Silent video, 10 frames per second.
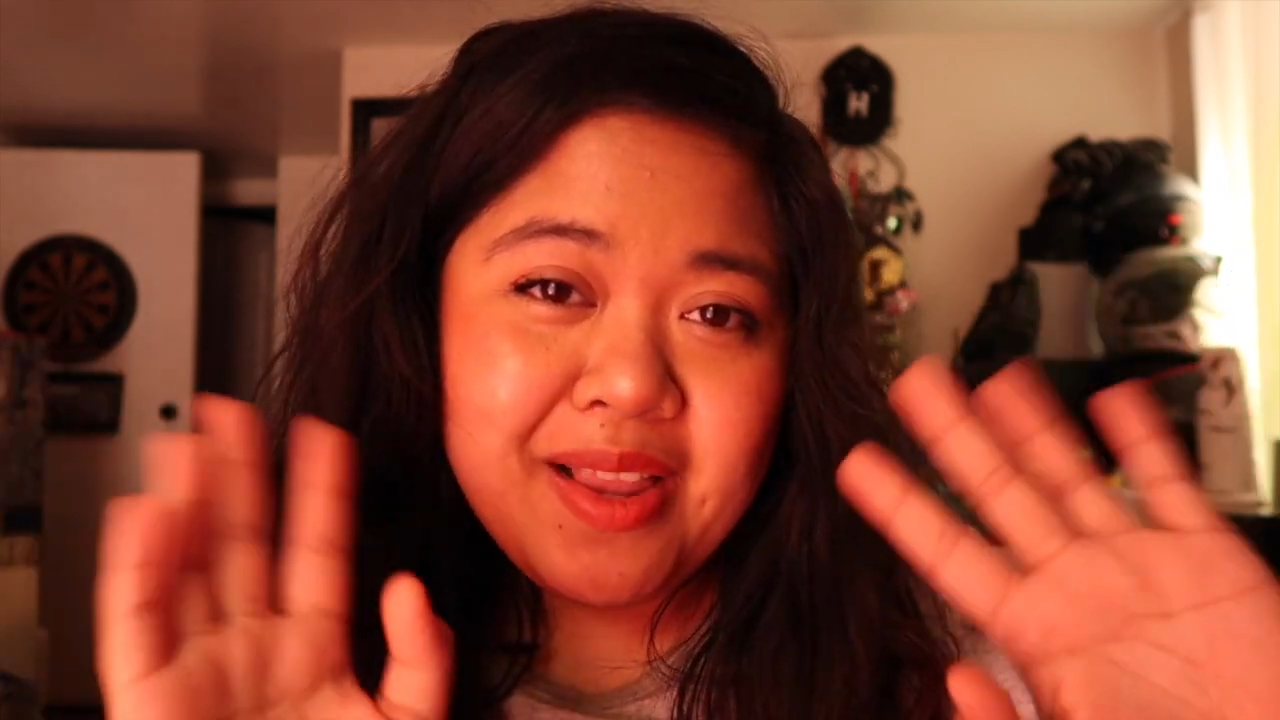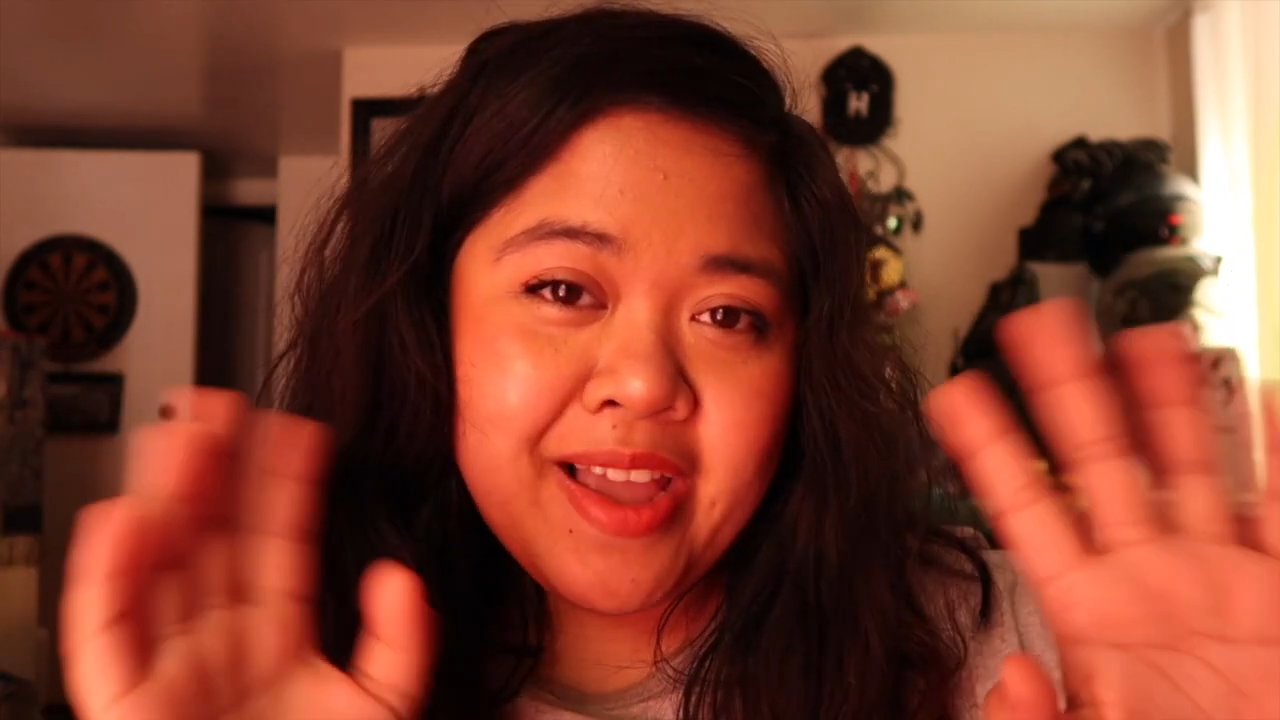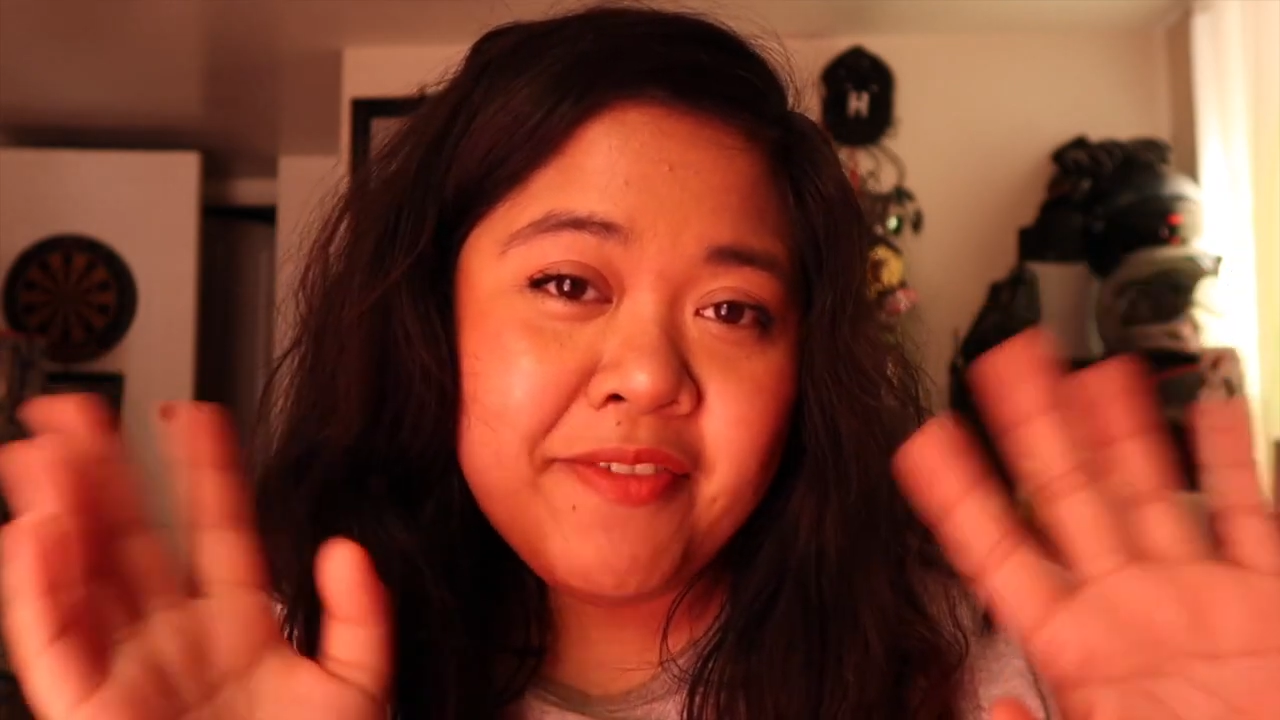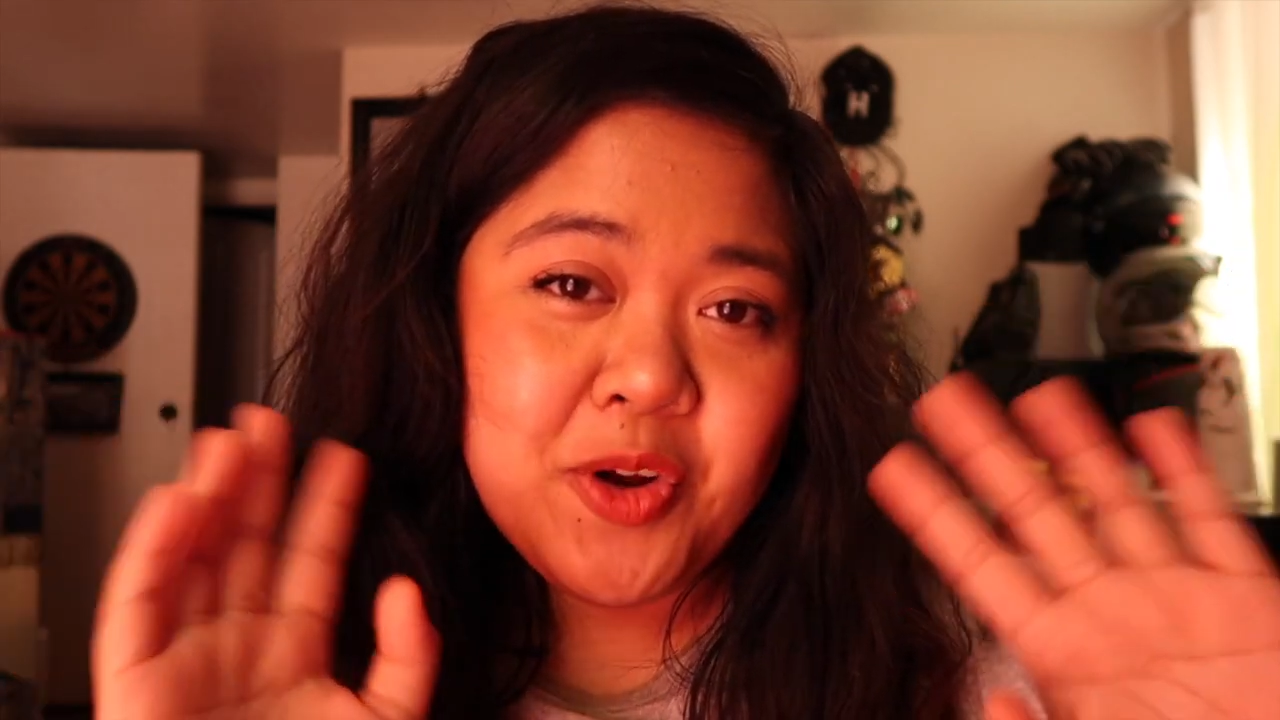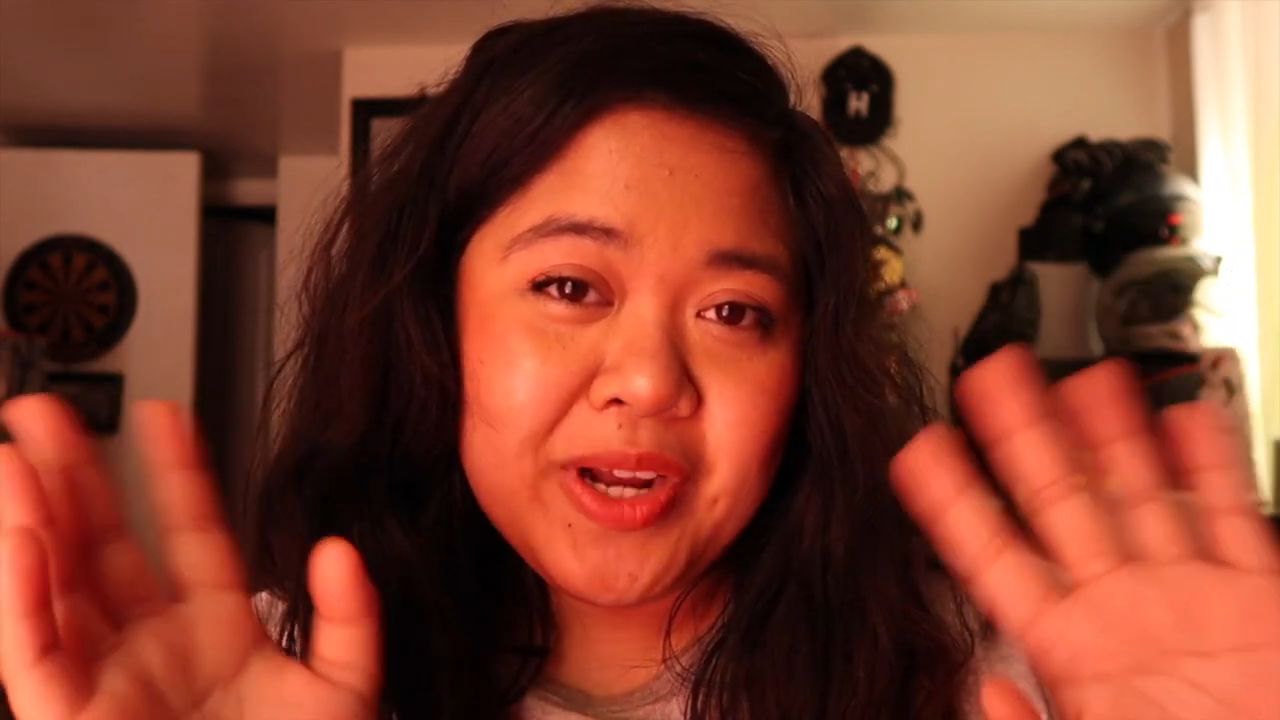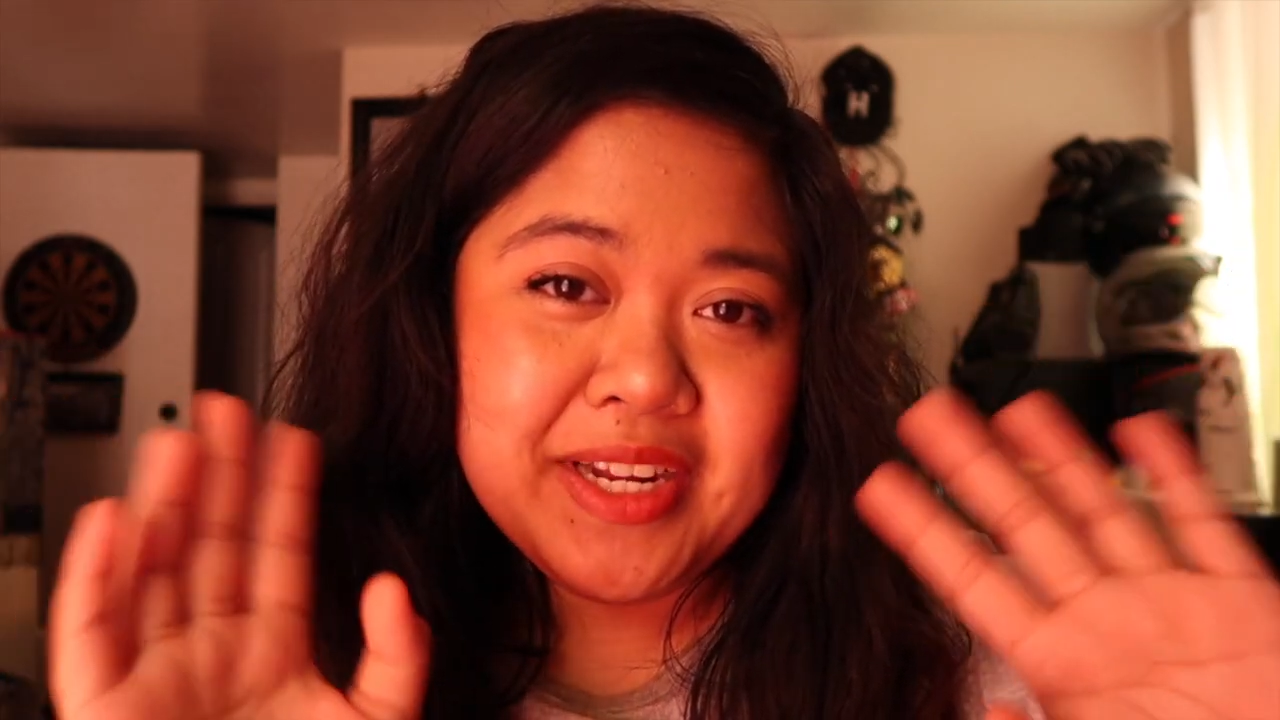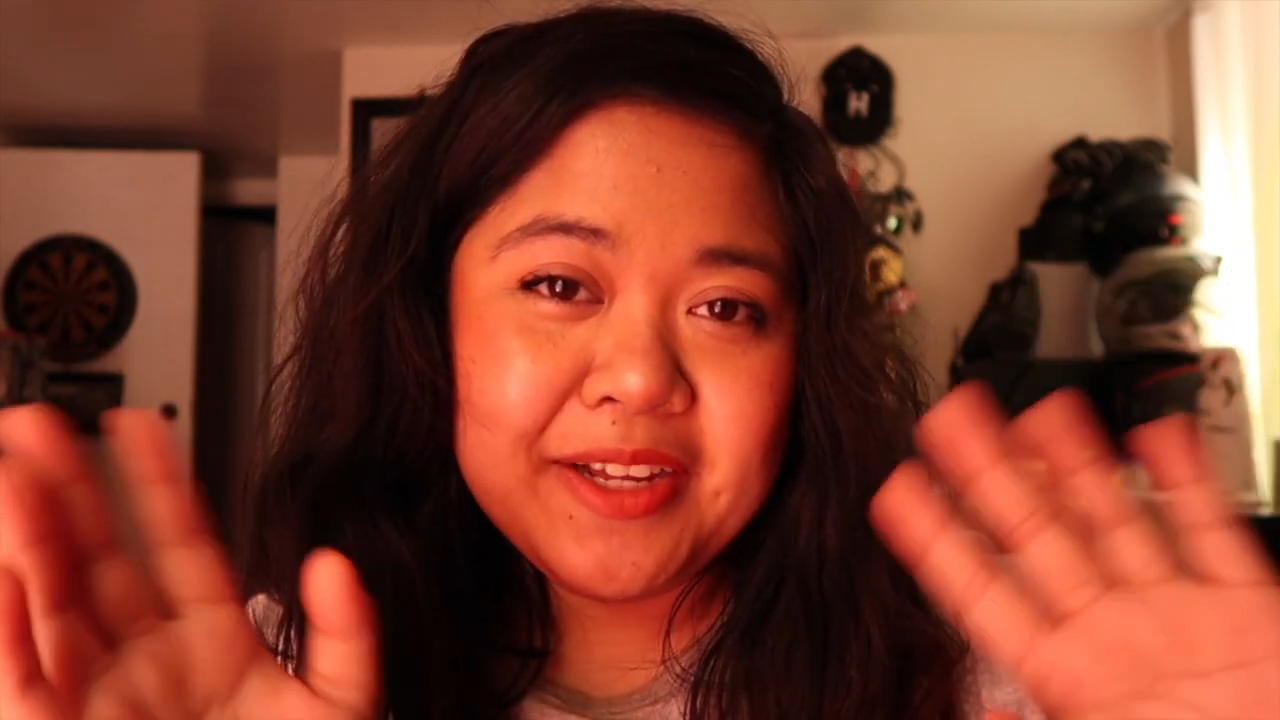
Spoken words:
Have a great day.